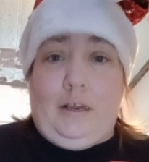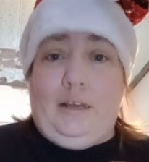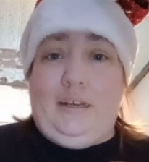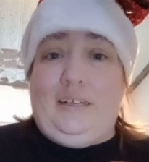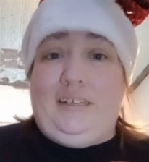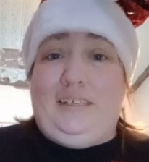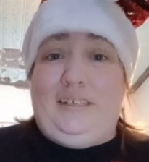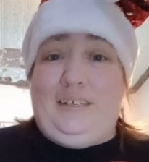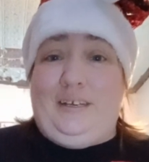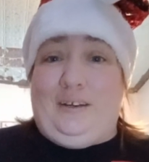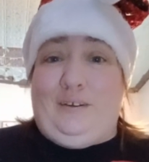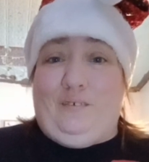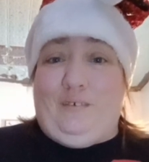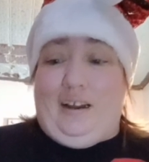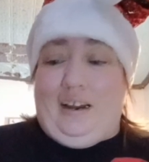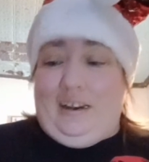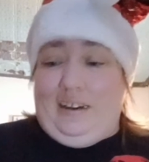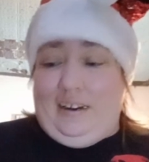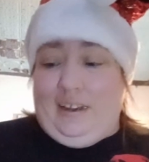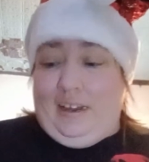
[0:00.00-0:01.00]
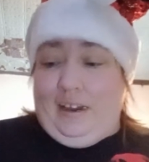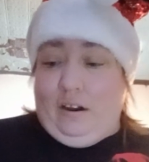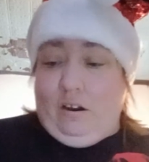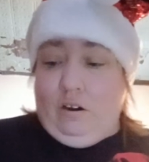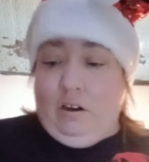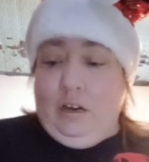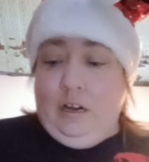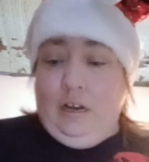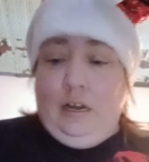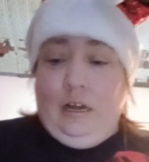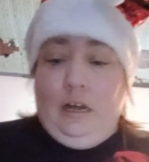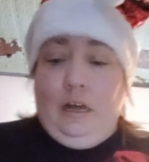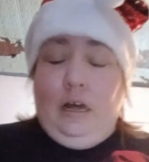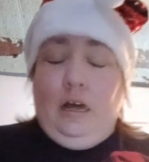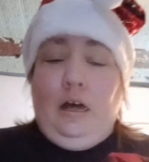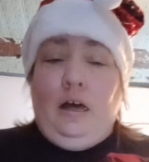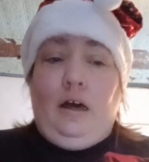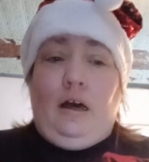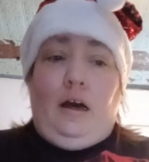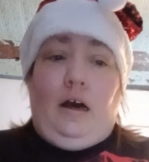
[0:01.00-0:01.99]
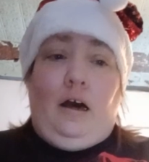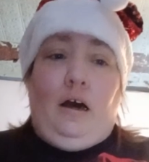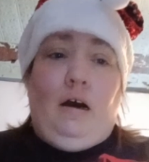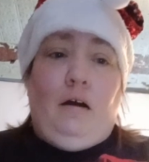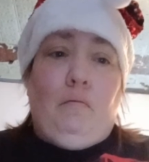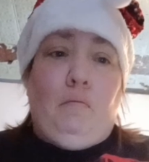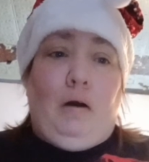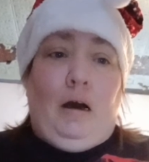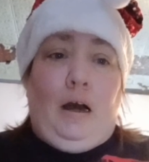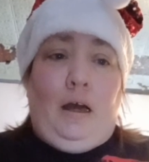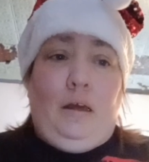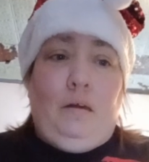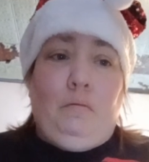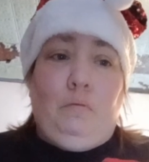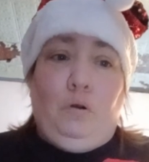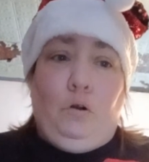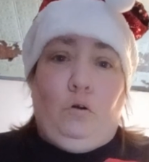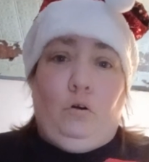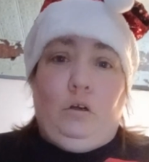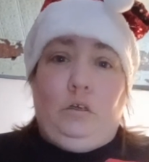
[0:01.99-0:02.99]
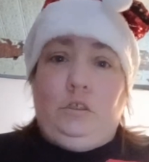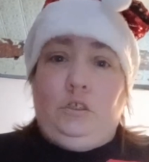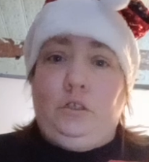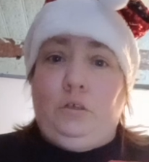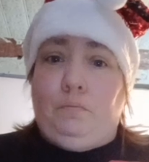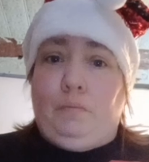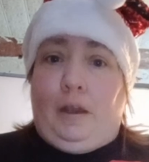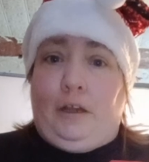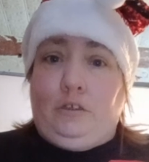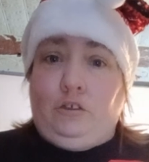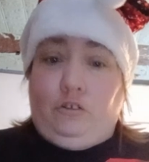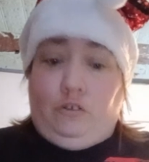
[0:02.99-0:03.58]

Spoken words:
anything right now. I am going to make